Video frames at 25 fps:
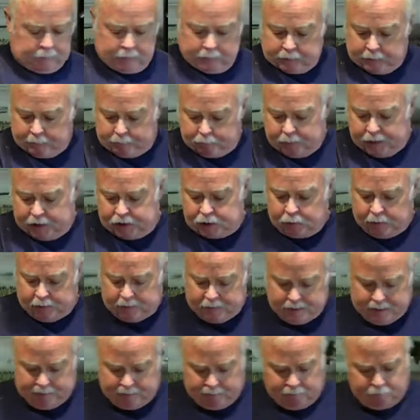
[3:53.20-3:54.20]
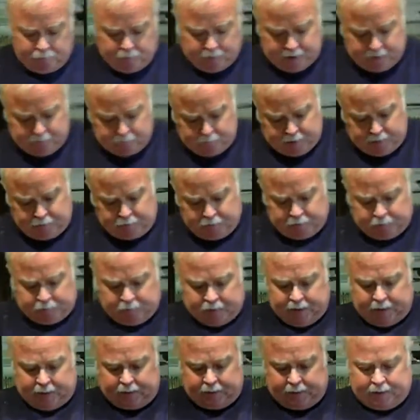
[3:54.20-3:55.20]
The Brits would never forgive me if I
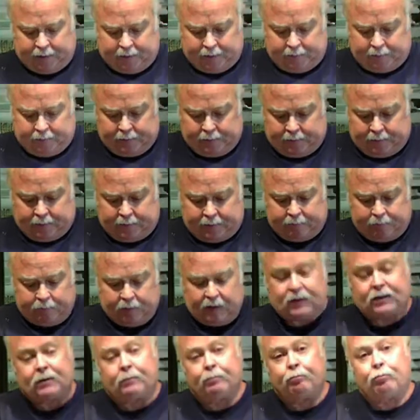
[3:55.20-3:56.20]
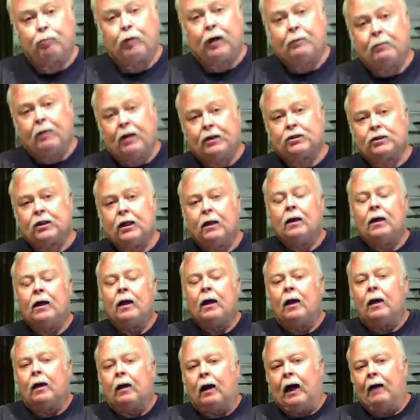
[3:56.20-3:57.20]
forgot that. It's pretty much,
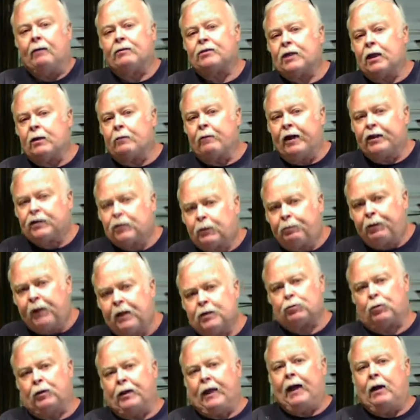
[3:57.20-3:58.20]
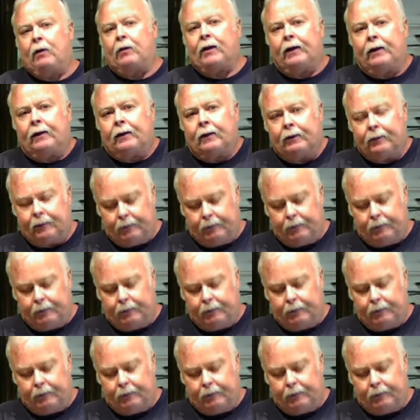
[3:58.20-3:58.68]
I've seen recipes without it,